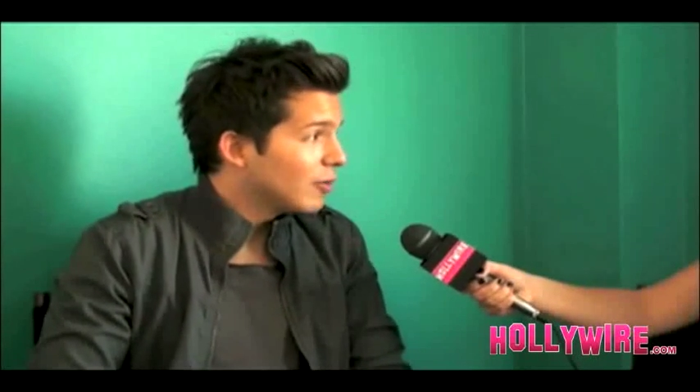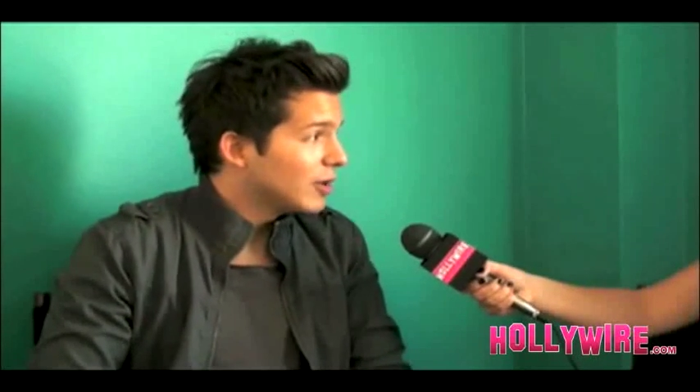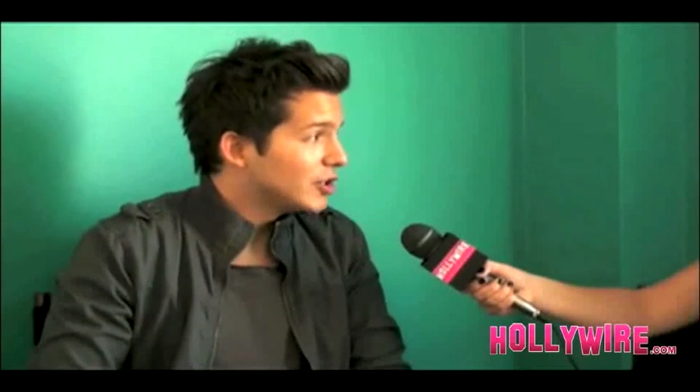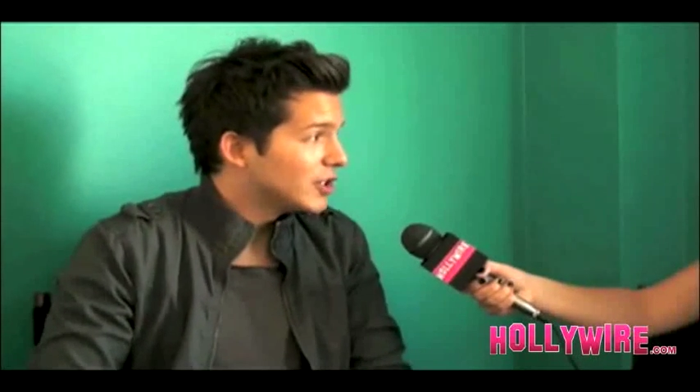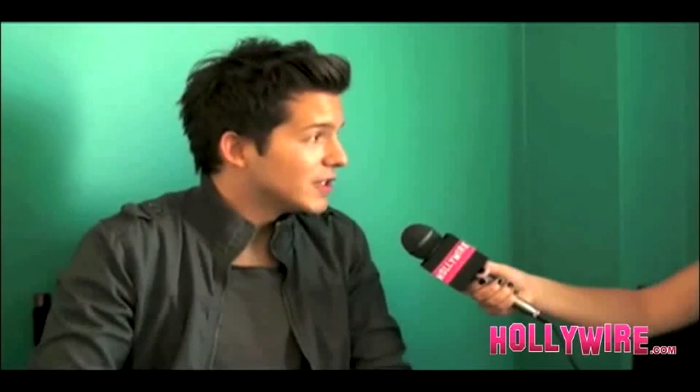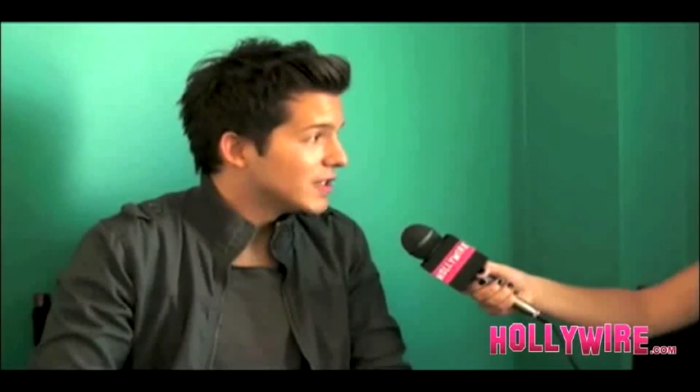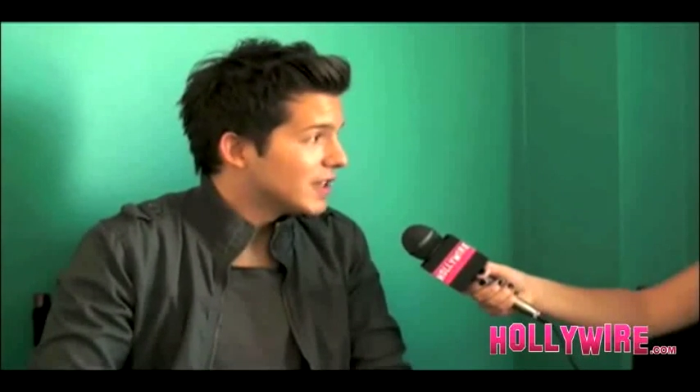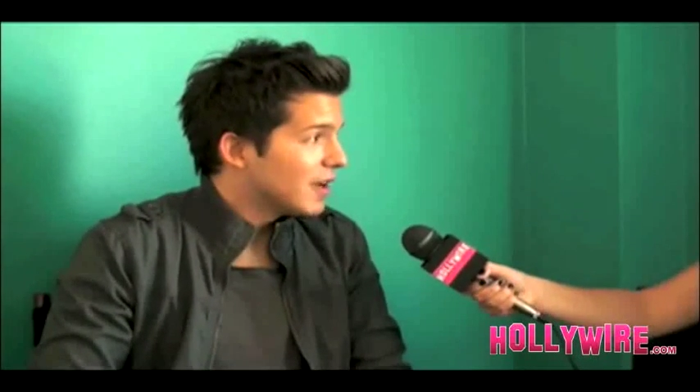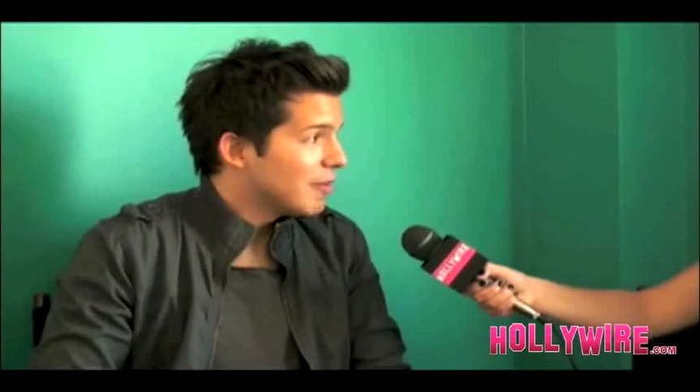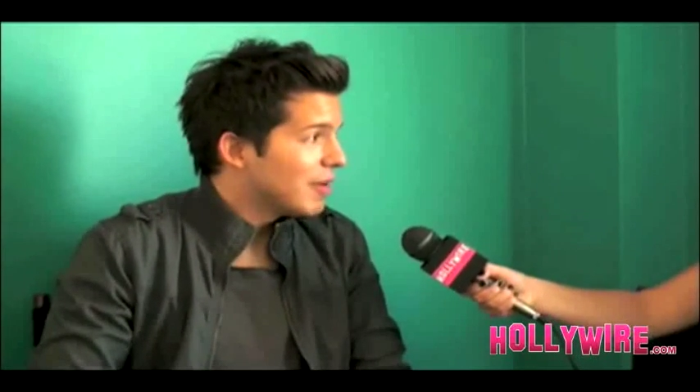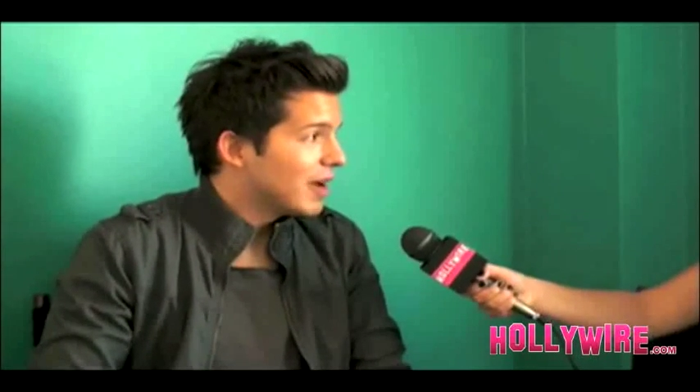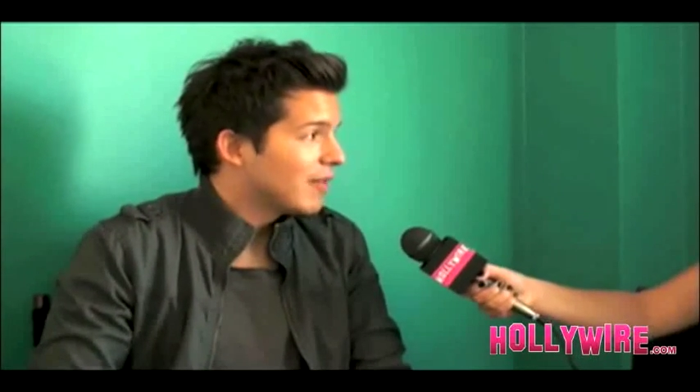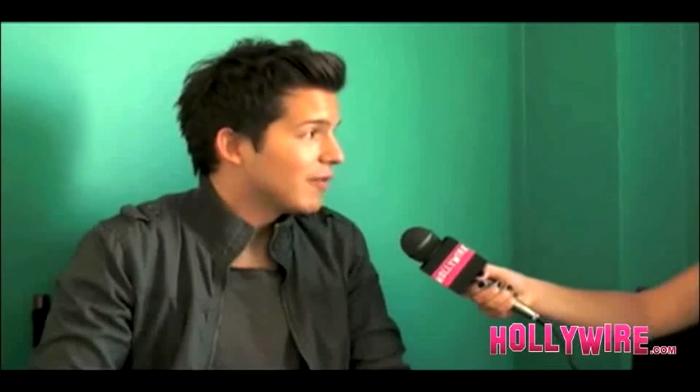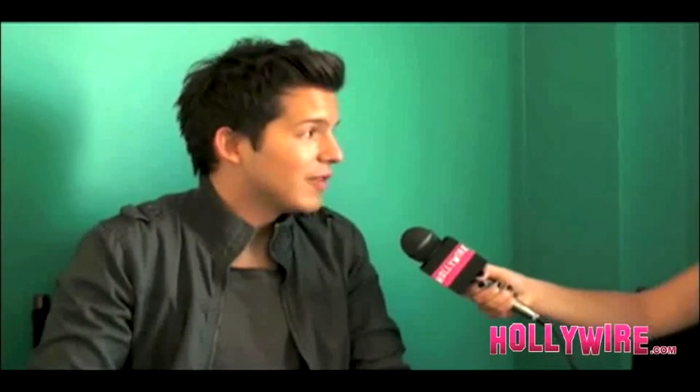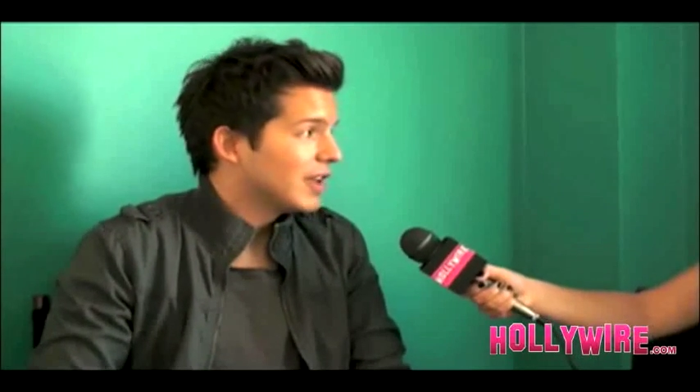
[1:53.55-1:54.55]
which is a
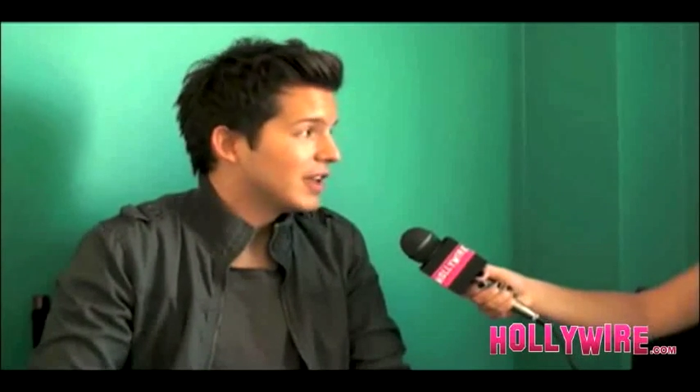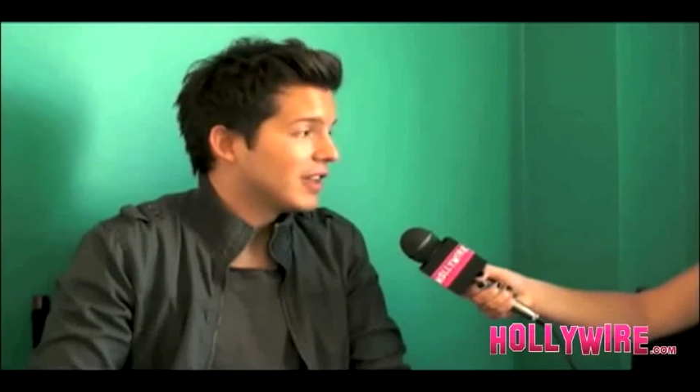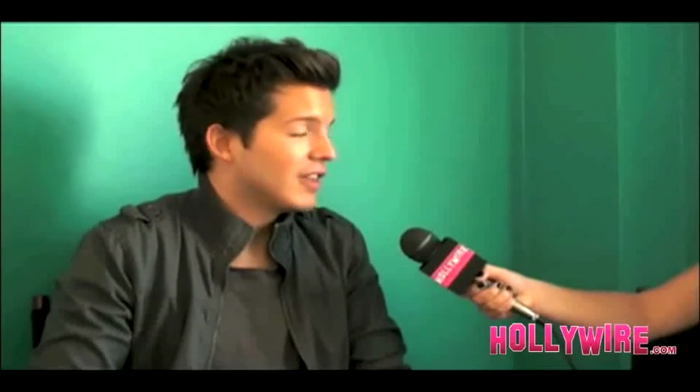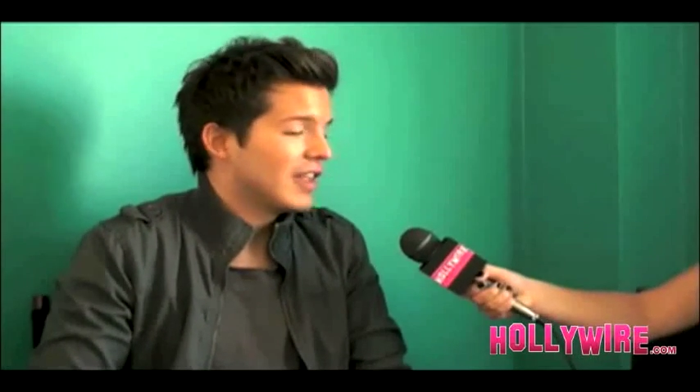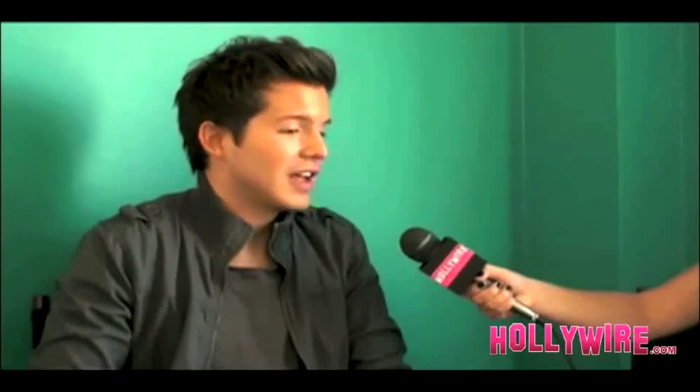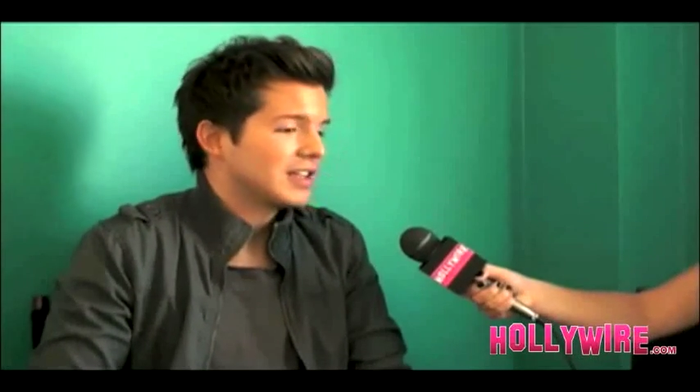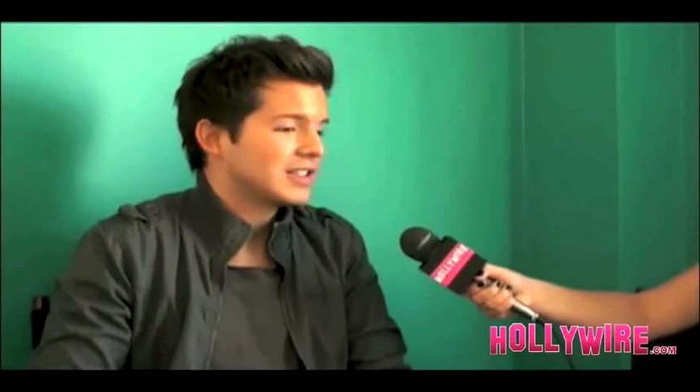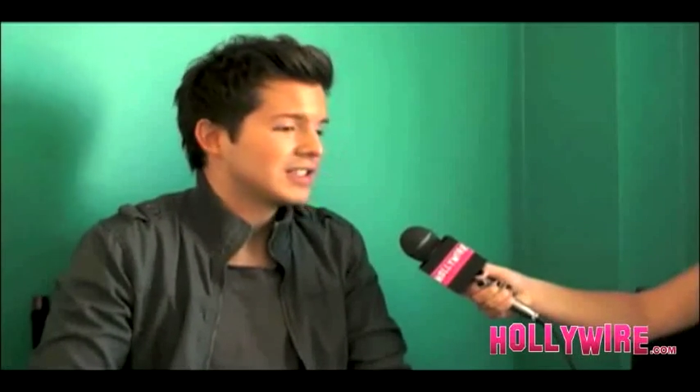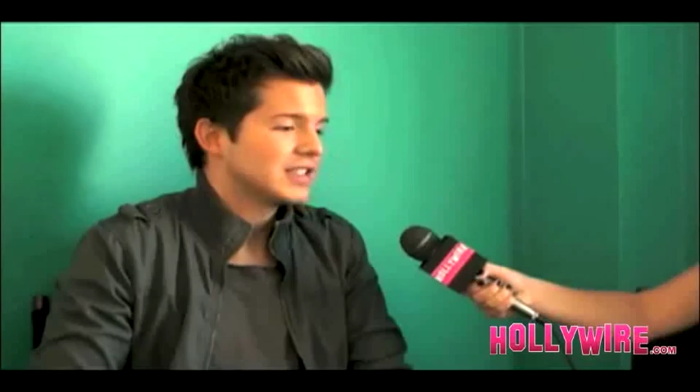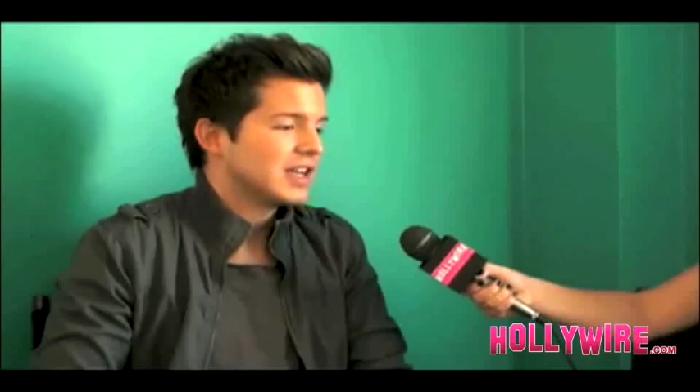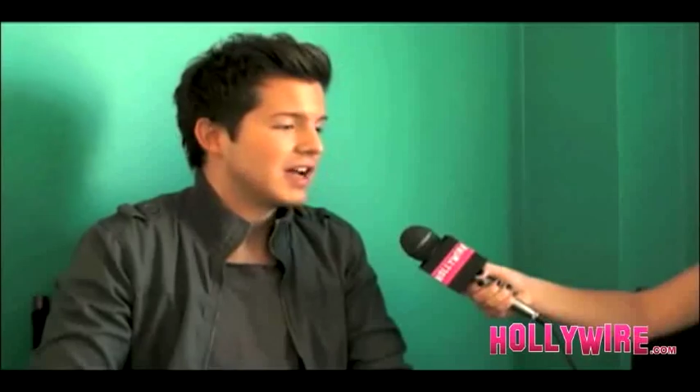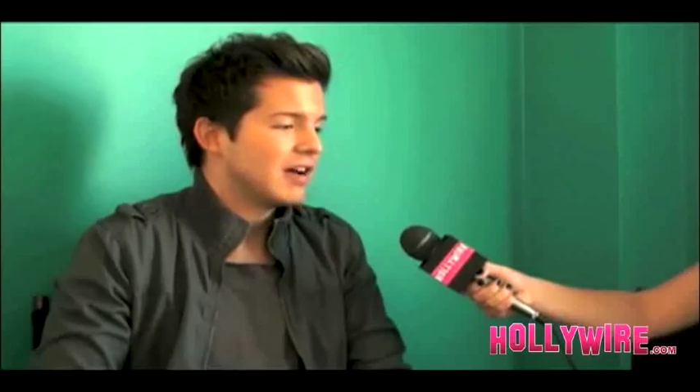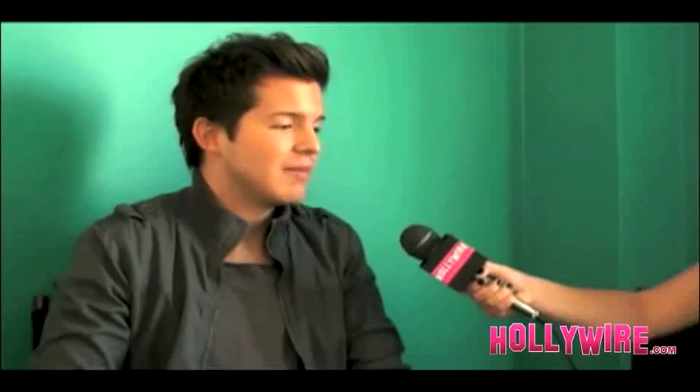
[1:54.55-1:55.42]
benefit that's